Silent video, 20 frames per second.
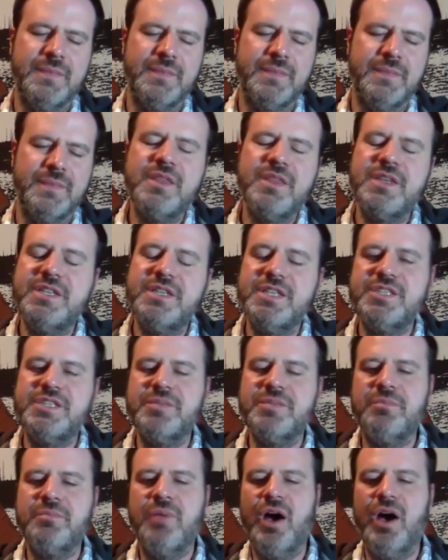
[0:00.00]
The
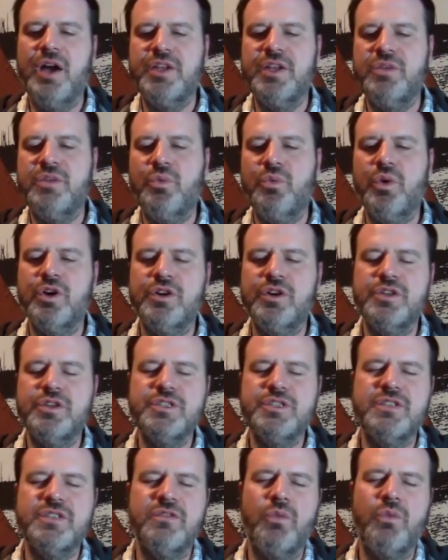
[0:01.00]
disembodied words
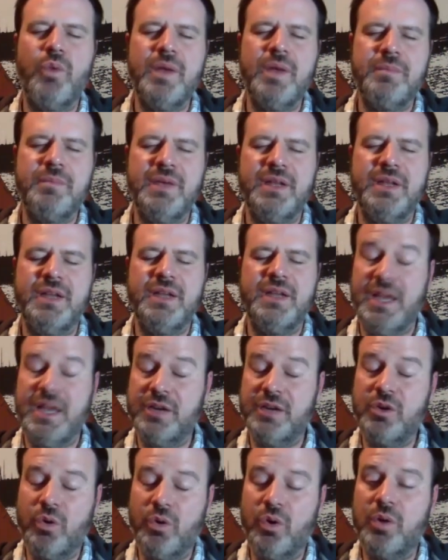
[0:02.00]
of Whitman in
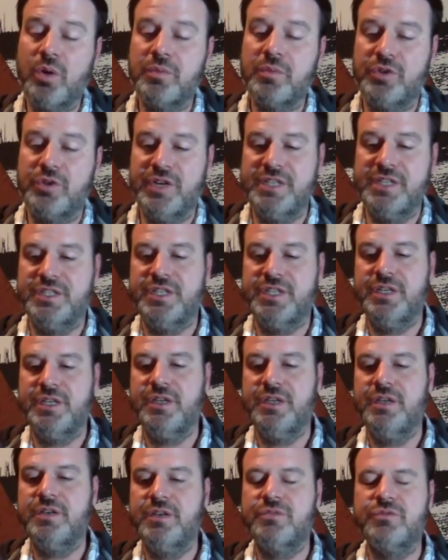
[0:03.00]
Cormorant
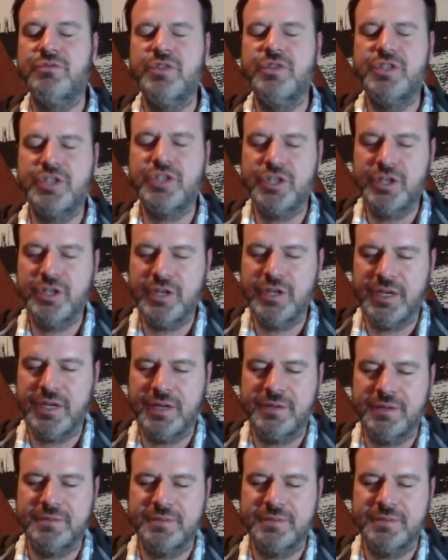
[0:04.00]
returning.